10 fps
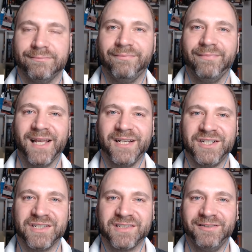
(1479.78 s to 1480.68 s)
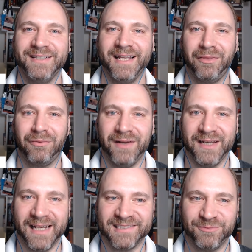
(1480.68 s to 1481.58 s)
Mm-hmm. Just only three
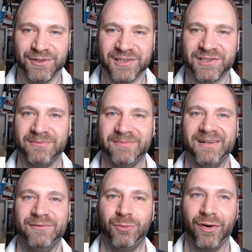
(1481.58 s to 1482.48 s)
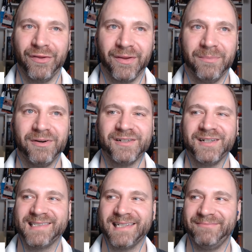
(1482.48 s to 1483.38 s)
days workshop worth
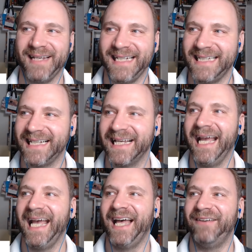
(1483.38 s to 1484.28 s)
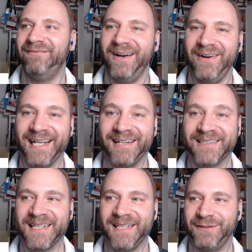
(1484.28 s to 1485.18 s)
participating. Very
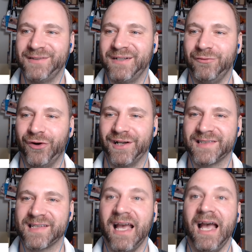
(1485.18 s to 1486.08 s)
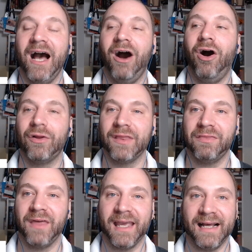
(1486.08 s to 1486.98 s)
good closing words. Only
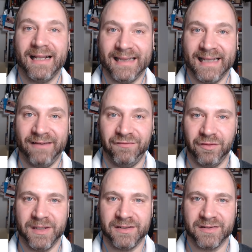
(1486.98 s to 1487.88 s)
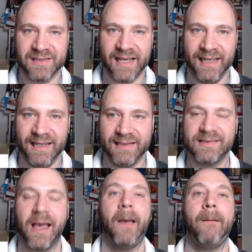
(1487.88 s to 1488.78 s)
thing left for me to say
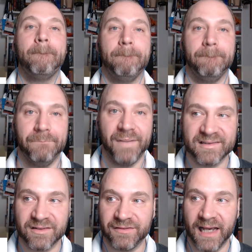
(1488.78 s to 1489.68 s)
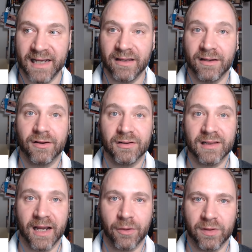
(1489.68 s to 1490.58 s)
is best of luck. Good
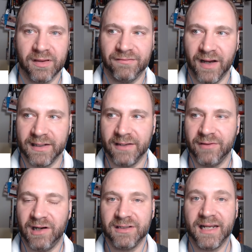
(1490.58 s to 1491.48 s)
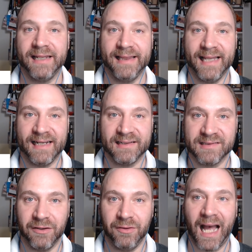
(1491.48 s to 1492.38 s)
luck with the funding round and let
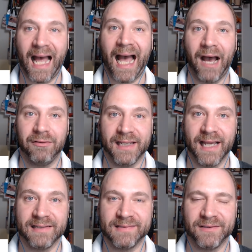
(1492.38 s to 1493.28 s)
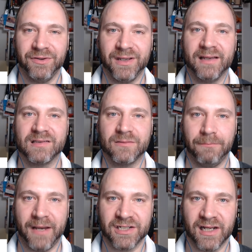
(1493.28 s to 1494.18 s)
us know how you guys doing,
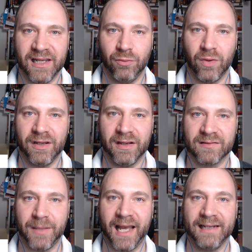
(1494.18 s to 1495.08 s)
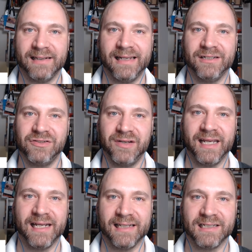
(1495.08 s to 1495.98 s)
especially when you expand
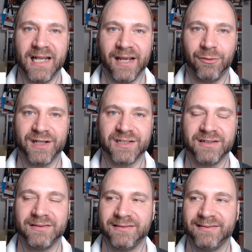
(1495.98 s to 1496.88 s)
into English language.